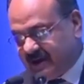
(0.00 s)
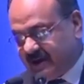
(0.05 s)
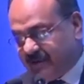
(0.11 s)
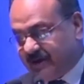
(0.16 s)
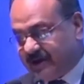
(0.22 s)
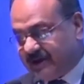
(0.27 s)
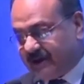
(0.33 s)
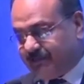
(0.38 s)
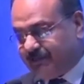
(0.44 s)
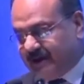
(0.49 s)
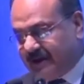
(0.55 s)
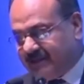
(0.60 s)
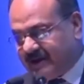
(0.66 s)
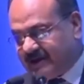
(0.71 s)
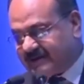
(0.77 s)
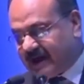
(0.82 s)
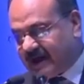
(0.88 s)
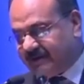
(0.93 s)
where the
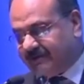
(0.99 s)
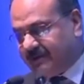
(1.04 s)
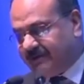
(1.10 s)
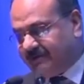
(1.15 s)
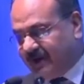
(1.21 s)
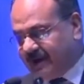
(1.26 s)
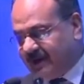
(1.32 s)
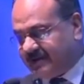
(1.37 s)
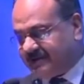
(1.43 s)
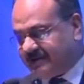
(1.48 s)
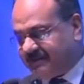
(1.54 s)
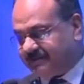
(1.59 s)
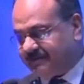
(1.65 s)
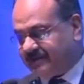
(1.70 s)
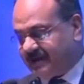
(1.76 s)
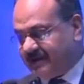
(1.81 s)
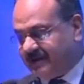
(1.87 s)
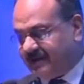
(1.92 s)
payments can be
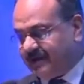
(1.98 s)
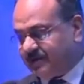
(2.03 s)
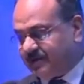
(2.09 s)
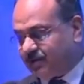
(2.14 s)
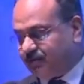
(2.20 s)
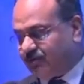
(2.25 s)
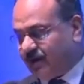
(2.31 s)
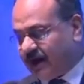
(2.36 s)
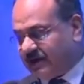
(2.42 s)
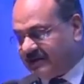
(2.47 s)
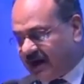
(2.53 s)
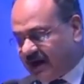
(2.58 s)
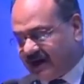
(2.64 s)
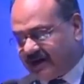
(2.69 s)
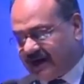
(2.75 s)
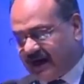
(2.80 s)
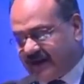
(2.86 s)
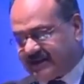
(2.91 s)
made through
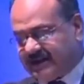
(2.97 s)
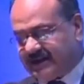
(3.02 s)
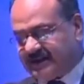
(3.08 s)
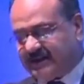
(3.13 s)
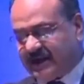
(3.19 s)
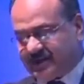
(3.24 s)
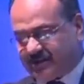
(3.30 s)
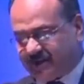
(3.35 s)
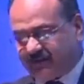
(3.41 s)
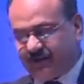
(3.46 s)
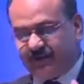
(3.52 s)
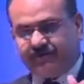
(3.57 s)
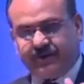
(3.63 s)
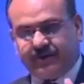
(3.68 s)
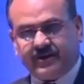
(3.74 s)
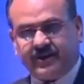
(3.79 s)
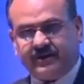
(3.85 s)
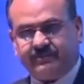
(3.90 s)
Aadhaar at the touch of a
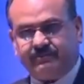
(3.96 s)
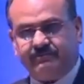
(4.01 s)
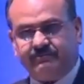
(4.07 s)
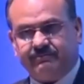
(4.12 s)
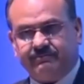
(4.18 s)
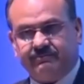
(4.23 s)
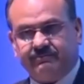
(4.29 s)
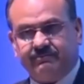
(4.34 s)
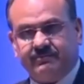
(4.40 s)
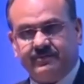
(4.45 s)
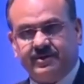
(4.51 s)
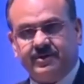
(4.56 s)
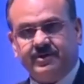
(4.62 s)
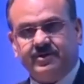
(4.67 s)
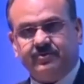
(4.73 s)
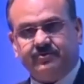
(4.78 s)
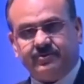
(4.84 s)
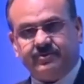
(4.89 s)
finger
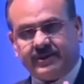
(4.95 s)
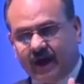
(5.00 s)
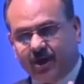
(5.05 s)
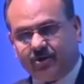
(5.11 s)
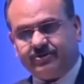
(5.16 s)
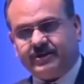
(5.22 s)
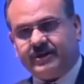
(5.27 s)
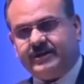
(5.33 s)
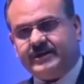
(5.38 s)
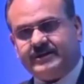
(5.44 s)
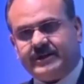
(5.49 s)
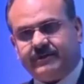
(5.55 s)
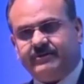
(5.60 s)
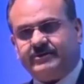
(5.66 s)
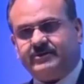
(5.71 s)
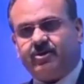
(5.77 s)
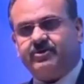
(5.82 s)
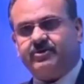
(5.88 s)
without any
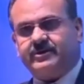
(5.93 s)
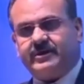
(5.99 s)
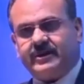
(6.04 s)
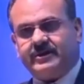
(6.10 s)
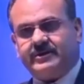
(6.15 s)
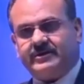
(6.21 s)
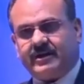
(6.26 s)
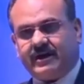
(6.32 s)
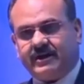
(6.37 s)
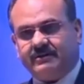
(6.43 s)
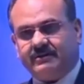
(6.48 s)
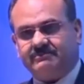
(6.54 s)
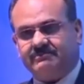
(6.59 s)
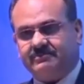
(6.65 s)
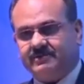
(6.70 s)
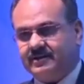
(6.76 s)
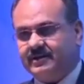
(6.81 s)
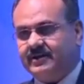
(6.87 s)
debit or credit card.
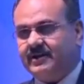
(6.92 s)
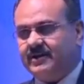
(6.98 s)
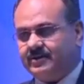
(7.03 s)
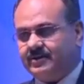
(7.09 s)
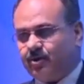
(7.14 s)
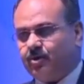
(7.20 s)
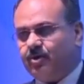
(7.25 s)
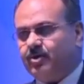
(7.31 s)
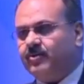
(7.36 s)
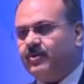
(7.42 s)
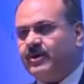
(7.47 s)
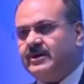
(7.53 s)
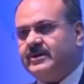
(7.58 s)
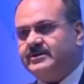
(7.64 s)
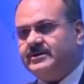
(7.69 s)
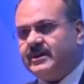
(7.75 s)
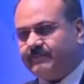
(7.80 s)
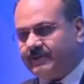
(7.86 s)
The whole
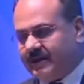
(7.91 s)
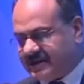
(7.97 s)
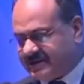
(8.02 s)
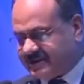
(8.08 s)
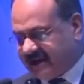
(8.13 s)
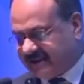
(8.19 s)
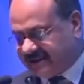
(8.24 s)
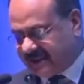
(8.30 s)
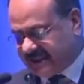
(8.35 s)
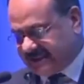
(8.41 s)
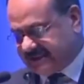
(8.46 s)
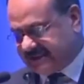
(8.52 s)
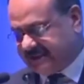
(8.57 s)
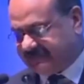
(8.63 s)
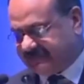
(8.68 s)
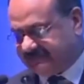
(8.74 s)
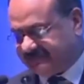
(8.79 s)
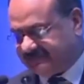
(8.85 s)
world is amazed at
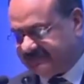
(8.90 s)
this.